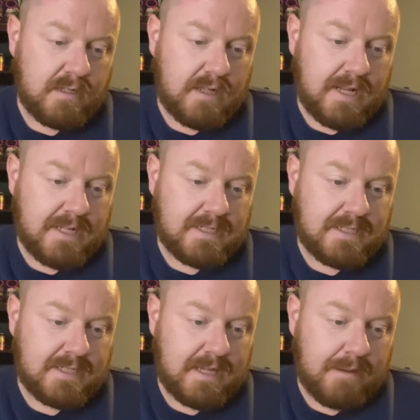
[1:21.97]

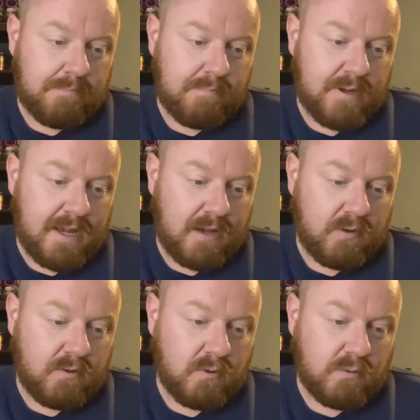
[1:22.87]
That's
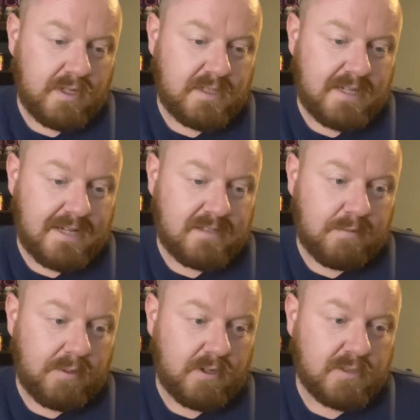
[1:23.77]
about all it says, to
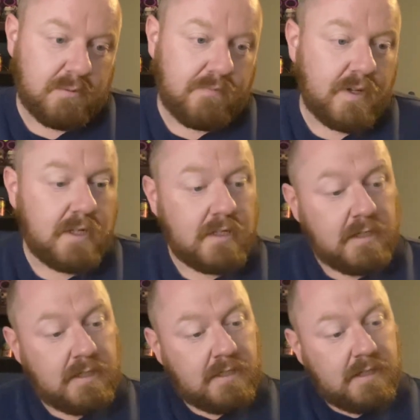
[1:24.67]
be honest with you.
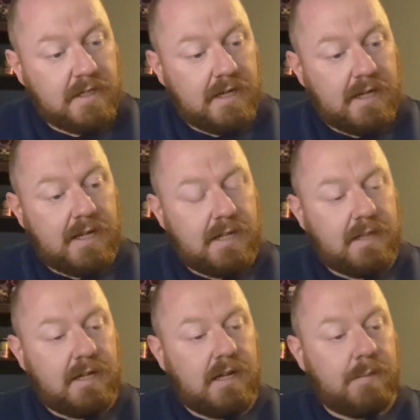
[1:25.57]

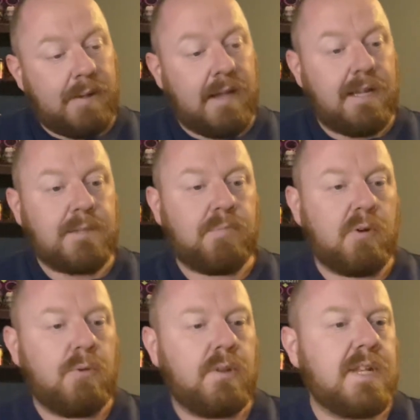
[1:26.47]
And apparently
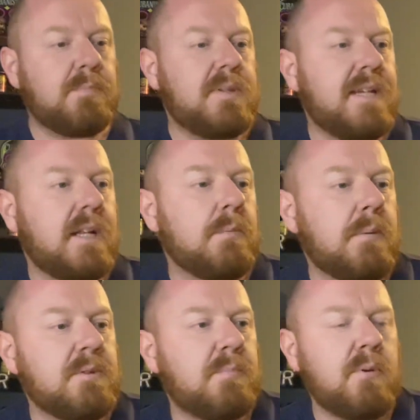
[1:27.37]
this particular
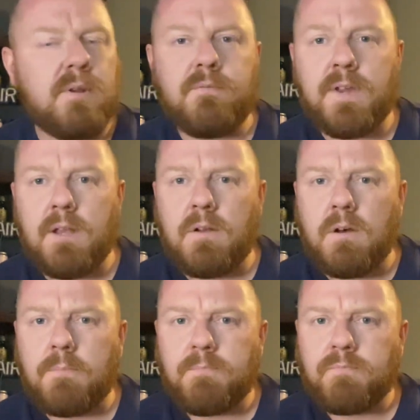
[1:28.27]
one was brewed in
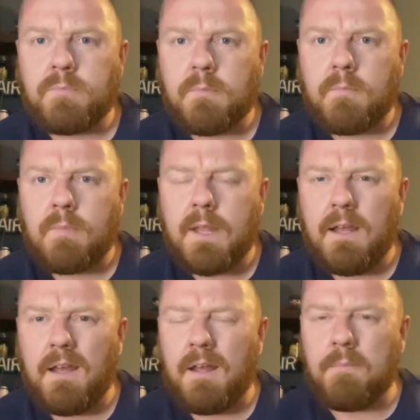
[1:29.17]
Vietnam.
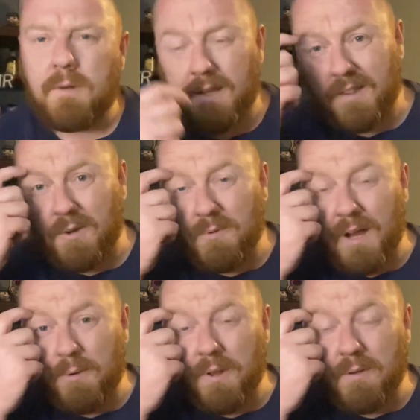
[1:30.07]
I do
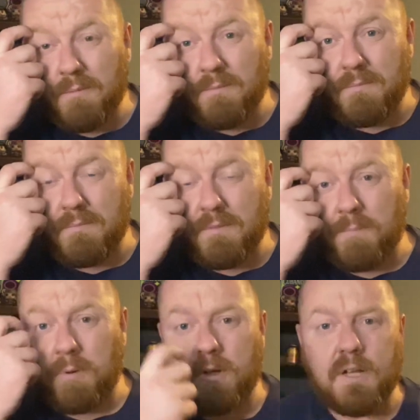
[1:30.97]
know that the
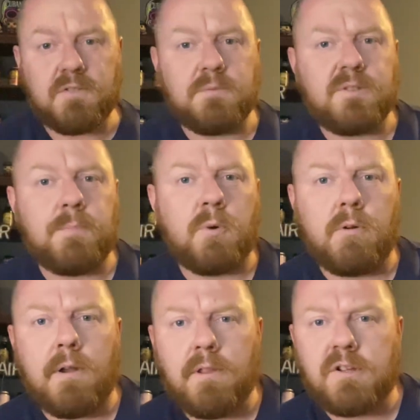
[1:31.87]
products from
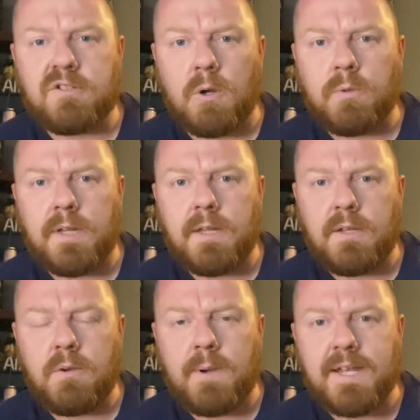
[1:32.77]
Sapporo that are sold in the
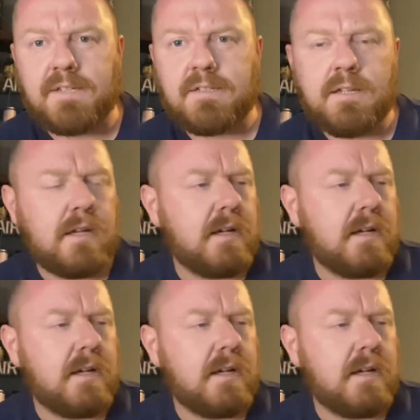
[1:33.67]
US